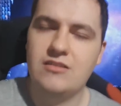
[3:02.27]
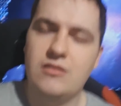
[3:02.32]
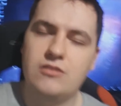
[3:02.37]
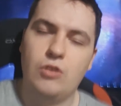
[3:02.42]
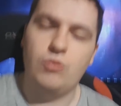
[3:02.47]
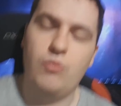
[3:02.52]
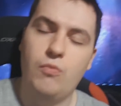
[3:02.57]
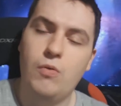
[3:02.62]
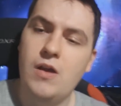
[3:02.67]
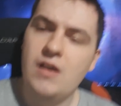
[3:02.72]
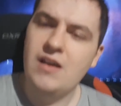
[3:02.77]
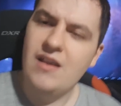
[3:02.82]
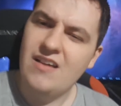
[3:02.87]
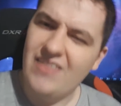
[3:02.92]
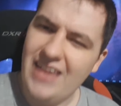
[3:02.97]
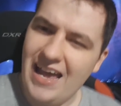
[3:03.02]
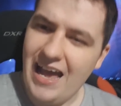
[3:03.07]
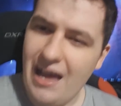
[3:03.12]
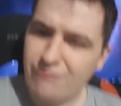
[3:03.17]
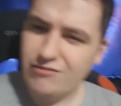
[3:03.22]
So
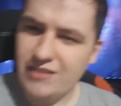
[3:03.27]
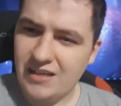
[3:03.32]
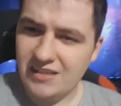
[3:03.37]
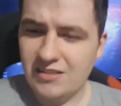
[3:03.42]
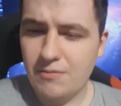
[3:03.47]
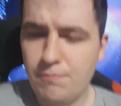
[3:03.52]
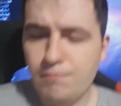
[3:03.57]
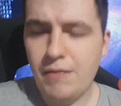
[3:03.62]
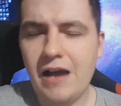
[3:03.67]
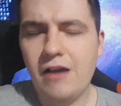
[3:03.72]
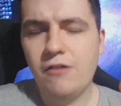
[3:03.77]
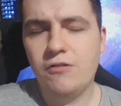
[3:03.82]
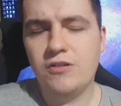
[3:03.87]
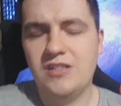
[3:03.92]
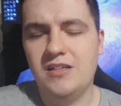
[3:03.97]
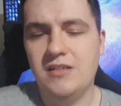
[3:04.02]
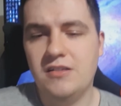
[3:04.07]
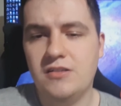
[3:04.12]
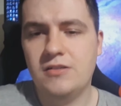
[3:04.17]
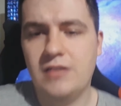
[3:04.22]
they have custom
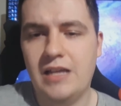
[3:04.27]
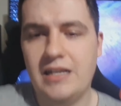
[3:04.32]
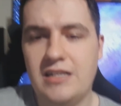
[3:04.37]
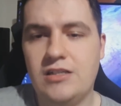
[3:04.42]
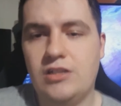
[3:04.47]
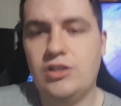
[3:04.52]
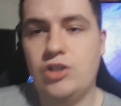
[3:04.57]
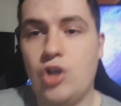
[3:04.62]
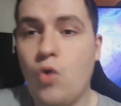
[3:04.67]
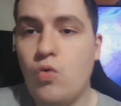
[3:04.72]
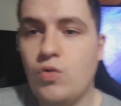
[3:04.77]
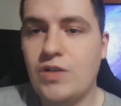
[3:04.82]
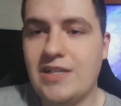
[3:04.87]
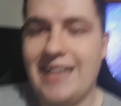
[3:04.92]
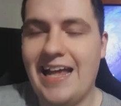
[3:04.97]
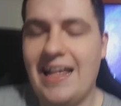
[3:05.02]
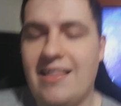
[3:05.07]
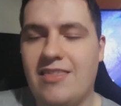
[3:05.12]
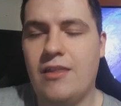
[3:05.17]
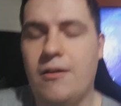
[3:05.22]
BIOSes that don't
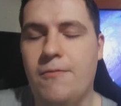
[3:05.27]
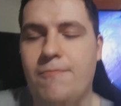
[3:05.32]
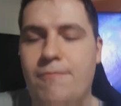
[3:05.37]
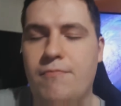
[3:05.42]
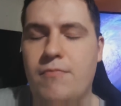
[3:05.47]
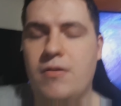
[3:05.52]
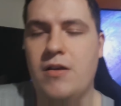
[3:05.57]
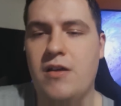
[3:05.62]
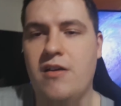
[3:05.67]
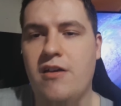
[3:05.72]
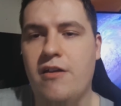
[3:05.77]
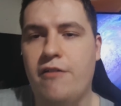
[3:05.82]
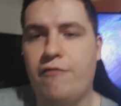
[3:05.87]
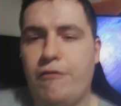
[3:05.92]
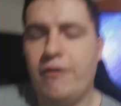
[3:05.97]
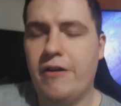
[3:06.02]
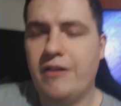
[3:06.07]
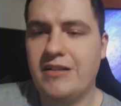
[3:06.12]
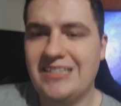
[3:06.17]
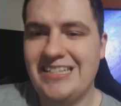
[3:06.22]
let them
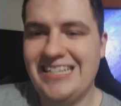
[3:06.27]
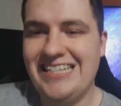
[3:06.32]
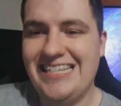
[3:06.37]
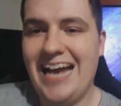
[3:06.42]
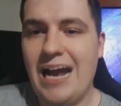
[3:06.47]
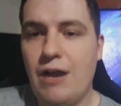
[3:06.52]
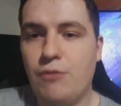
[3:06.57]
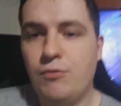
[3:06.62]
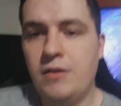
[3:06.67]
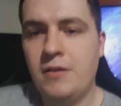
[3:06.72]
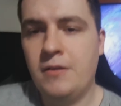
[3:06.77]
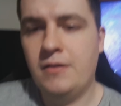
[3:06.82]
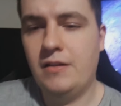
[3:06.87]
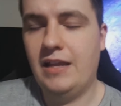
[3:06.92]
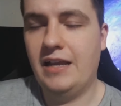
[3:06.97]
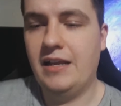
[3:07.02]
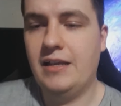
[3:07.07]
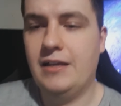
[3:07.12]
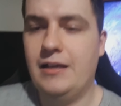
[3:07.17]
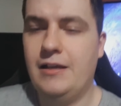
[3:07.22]
frequency down
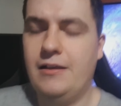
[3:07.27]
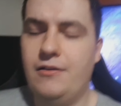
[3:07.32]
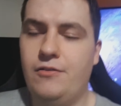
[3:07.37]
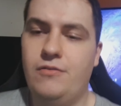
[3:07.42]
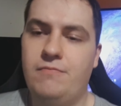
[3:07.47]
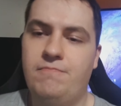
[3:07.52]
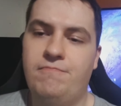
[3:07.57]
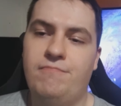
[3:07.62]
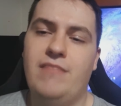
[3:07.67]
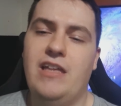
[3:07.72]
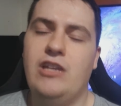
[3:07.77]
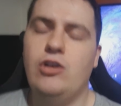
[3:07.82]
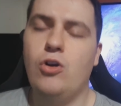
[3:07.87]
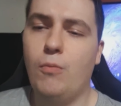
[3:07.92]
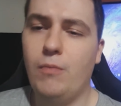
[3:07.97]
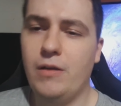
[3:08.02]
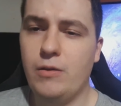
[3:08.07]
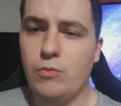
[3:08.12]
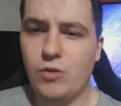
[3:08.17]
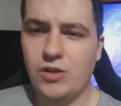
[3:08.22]
like they
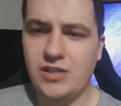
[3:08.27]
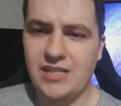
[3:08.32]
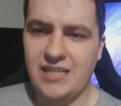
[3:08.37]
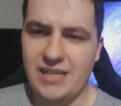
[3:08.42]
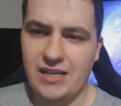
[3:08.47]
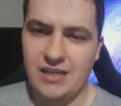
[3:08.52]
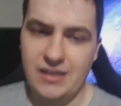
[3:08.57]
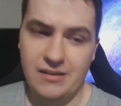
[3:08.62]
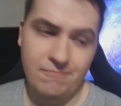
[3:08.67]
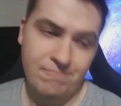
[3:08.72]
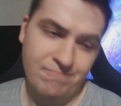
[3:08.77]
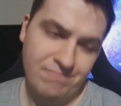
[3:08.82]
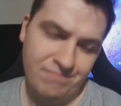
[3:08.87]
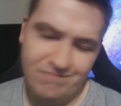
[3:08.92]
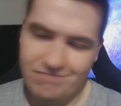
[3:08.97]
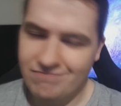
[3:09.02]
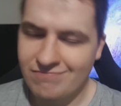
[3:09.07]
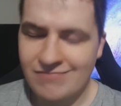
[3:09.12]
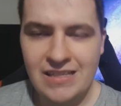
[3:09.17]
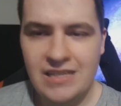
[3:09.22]
normally would in a
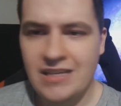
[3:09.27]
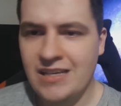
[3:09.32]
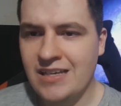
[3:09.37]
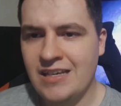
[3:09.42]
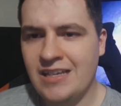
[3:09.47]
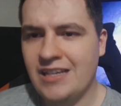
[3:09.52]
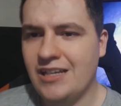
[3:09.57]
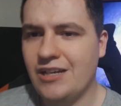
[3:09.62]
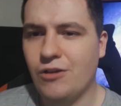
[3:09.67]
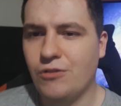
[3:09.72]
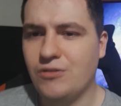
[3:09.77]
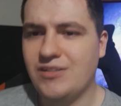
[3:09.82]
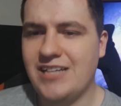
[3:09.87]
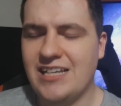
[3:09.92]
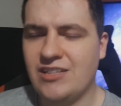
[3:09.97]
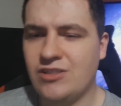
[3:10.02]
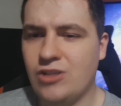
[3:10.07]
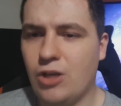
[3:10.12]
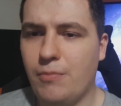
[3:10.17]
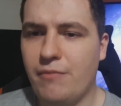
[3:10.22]

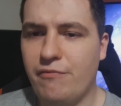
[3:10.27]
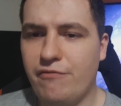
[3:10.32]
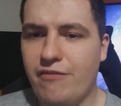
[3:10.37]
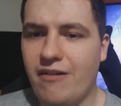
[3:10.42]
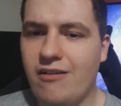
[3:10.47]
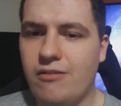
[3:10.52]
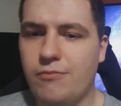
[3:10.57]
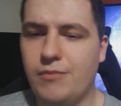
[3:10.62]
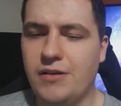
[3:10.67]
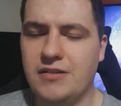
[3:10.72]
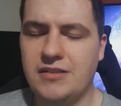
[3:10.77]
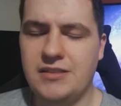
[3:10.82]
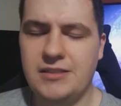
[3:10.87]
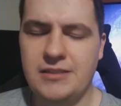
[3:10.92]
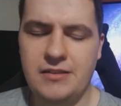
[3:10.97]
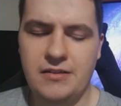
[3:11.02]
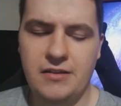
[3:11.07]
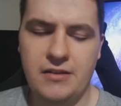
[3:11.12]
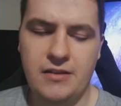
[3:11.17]
desktop environment.